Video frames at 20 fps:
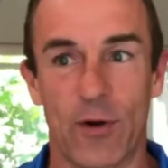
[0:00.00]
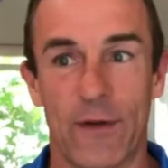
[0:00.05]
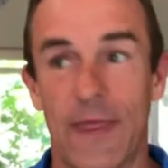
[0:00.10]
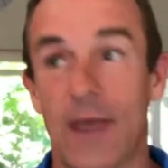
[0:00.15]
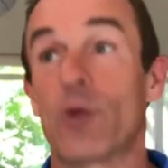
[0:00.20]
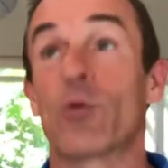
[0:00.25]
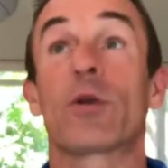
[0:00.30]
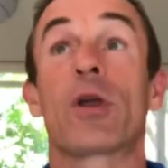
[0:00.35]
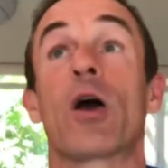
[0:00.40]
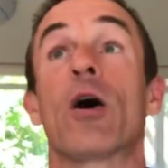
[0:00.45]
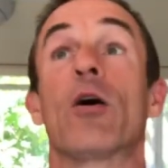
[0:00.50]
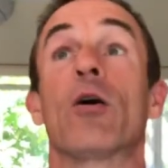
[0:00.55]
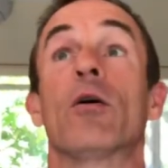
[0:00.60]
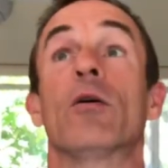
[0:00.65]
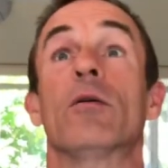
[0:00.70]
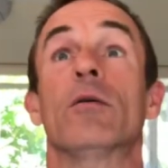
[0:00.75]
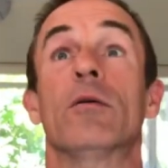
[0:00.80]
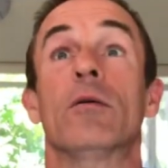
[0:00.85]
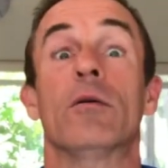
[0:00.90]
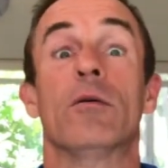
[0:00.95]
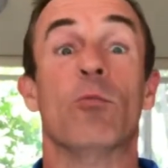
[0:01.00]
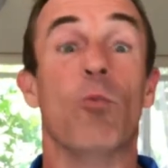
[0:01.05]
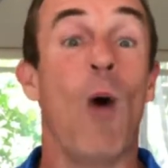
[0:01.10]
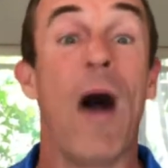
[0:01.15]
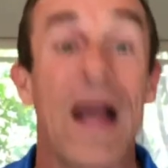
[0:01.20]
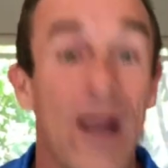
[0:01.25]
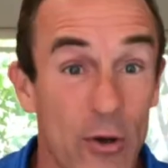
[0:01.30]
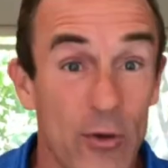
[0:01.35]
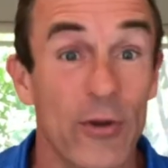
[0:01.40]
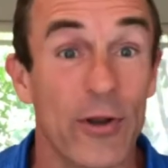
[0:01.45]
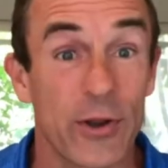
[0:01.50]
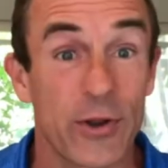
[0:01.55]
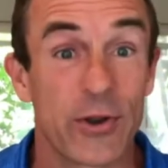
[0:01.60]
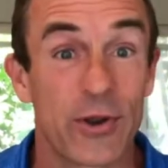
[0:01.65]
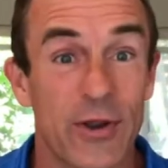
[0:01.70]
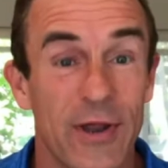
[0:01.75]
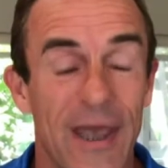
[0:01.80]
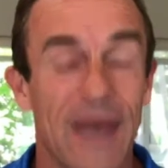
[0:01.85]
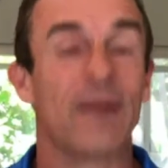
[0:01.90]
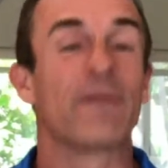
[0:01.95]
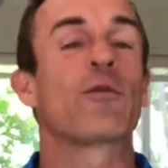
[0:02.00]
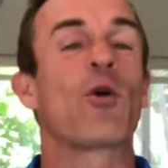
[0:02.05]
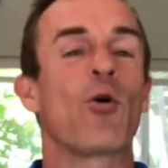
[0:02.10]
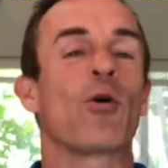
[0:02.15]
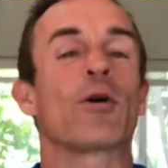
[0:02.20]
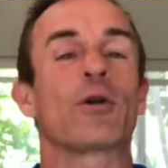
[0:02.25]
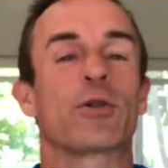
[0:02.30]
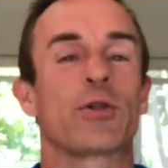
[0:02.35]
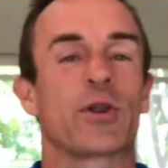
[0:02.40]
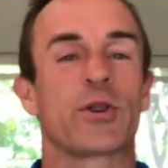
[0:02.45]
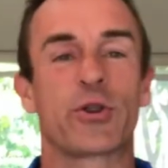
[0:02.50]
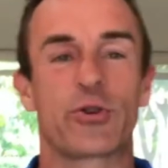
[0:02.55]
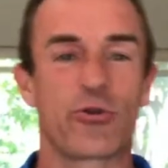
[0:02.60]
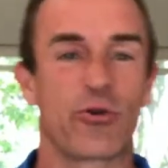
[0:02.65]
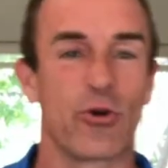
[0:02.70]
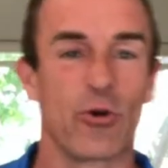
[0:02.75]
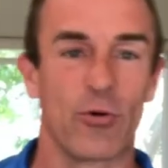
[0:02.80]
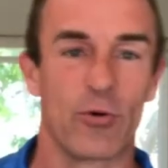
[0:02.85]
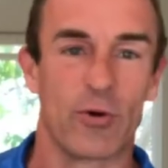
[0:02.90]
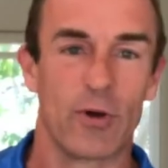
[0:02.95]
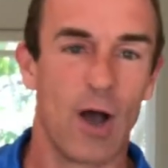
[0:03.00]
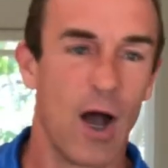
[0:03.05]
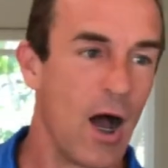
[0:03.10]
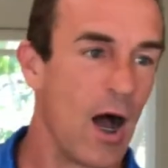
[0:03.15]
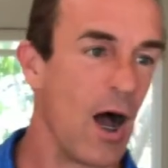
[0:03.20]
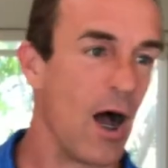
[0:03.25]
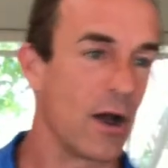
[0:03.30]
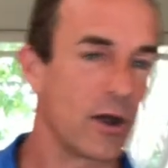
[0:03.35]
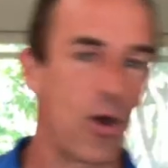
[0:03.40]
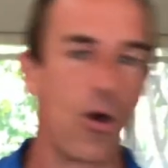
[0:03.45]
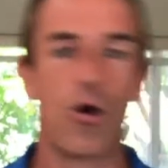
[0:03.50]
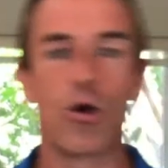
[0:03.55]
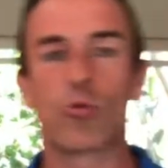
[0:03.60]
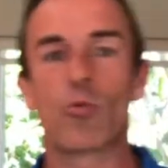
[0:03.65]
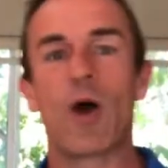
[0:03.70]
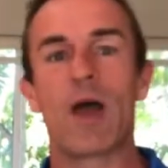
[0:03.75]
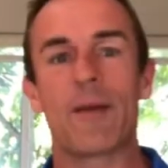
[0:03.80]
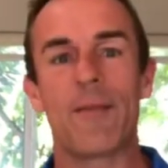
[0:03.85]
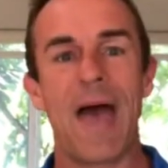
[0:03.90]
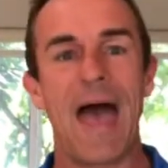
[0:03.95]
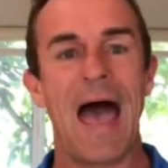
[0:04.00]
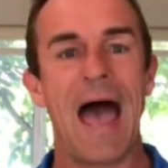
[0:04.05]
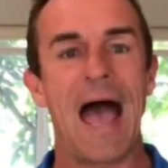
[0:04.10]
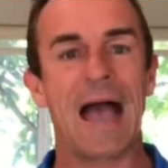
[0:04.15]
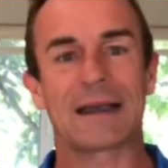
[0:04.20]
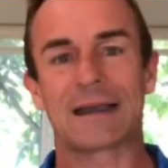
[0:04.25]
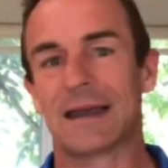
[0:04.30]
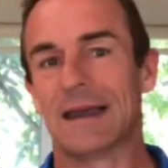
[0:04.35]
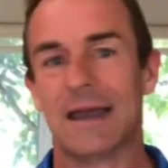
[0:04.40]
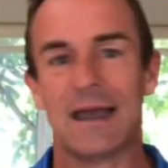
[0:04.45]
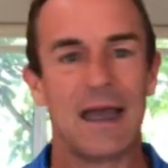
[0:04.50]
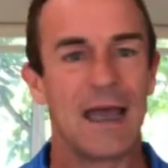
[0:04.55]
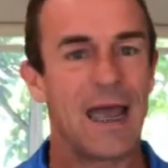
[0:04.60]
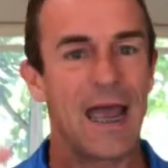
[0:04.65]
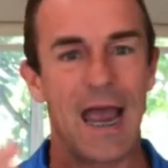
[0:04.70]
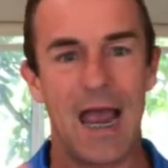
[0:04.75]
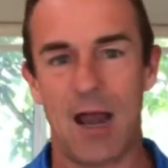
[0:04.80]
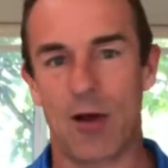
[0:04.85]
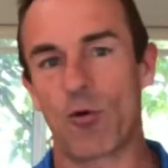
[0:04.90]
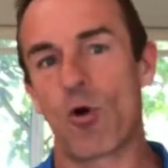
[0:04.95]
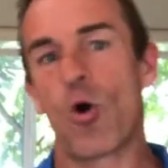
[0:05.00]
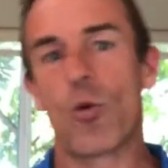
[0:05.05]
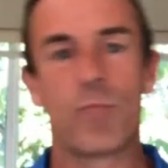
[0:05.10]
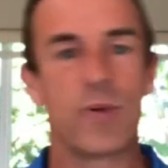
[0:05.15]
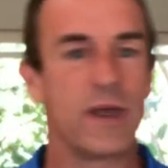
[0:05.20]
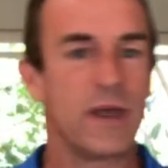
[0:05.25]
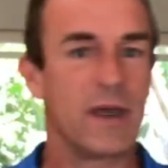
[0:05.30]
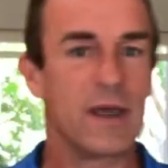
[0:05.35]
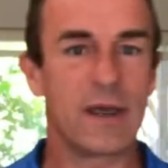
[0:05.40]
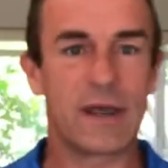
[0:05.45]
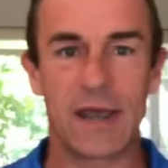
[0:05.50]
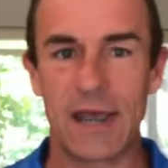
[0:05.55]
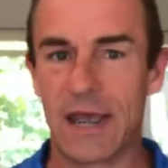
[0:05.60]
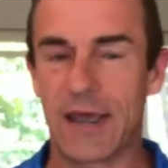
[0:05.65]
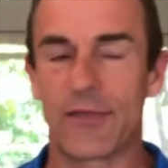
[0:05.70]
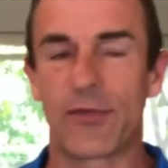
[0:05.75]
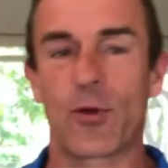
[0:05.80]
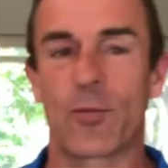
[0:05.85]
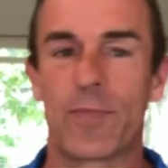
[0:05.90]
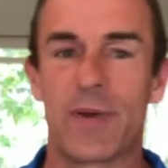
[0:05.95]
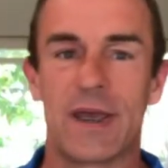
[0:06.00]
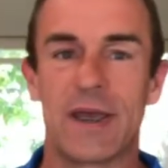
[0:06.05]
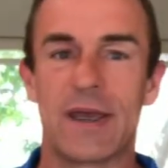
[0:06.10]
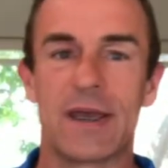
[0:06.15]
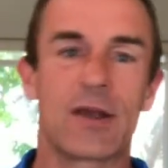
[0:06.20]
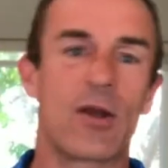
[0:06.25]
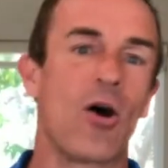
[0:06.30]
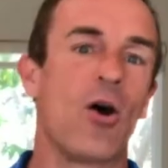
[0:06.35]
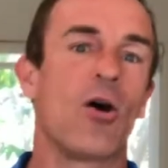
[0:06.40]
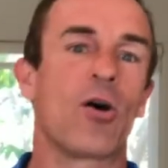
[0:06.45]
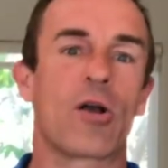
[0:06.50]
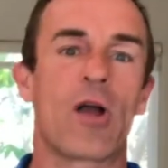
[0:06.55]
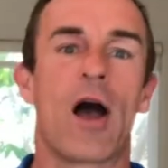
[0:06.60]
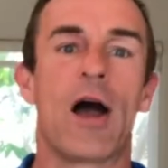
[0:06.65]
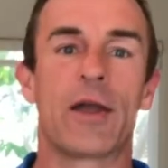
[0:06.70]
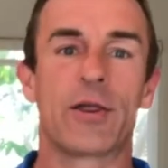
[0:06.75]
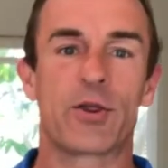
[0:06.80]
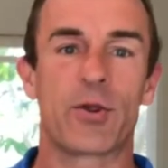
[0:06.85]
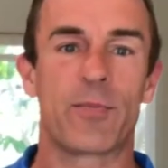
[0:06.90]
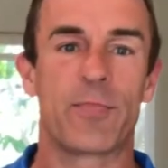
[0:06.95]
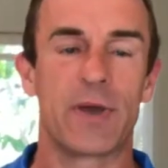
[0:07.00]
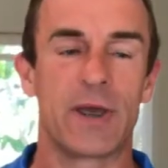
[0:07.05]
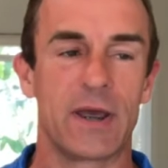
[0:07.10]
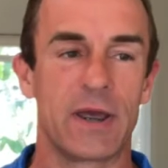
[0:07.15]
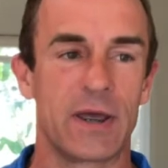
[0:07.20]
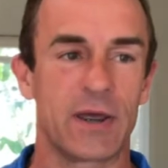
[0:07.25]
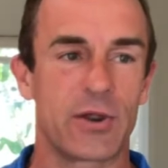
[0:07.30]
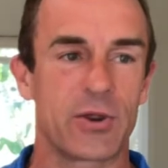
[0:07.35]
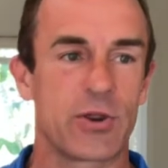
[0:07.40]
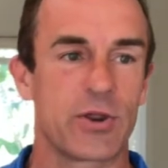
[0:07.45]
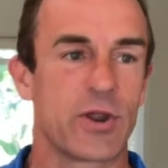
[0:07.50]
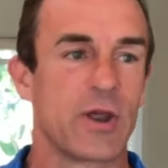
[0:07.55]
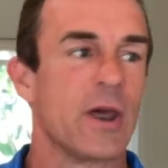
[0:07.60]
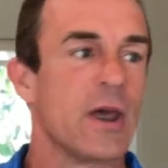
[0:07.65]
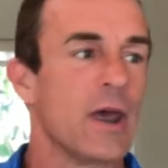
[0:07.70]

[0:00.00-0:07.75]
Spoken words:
They would go, wireless. And of course, it's true. Going way back, AeroPeek, EtherPeek, all kinds of peaks.